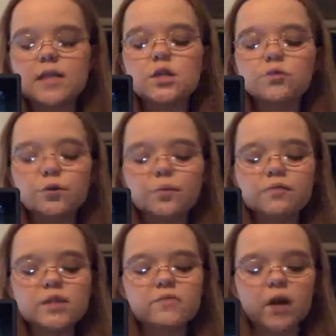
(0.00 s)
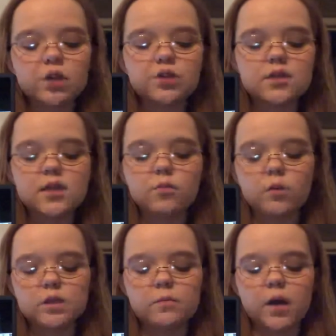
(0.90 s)
It's a group of dysfunctions in
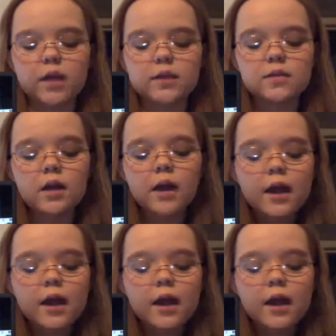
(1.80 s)
one's bodies.